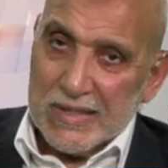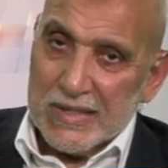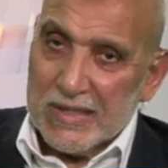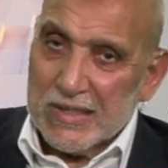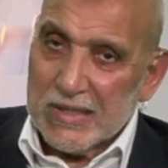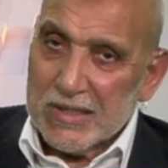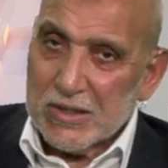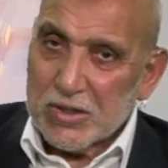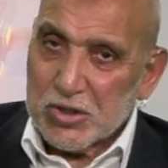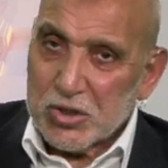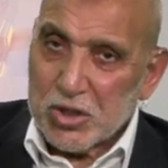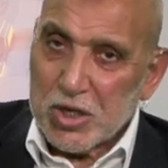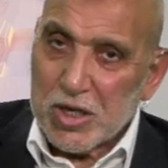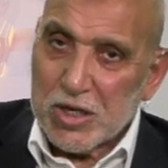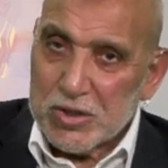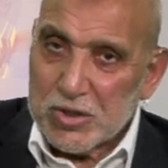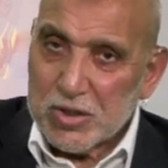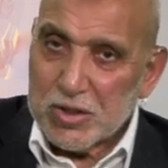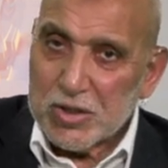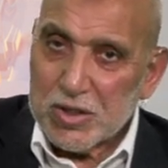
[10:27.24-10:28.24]
He
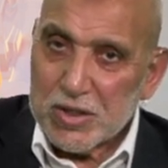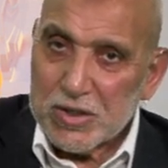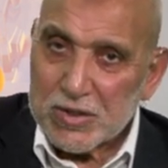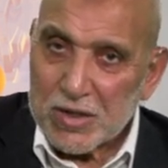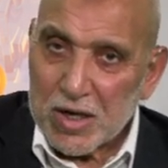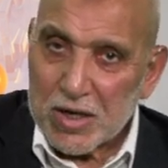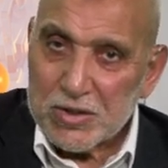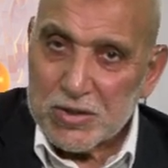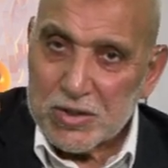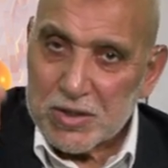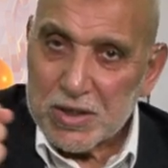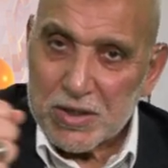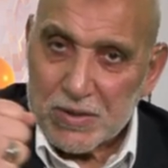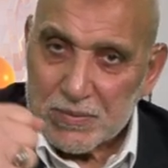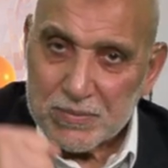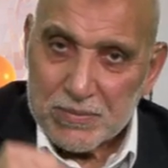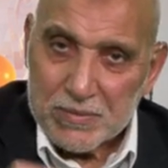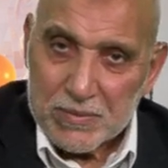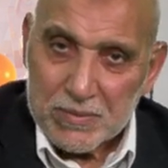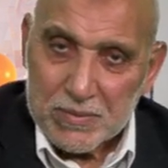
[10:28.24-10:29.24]
changed his
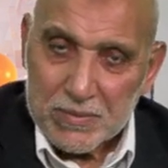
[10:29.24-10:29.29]
idea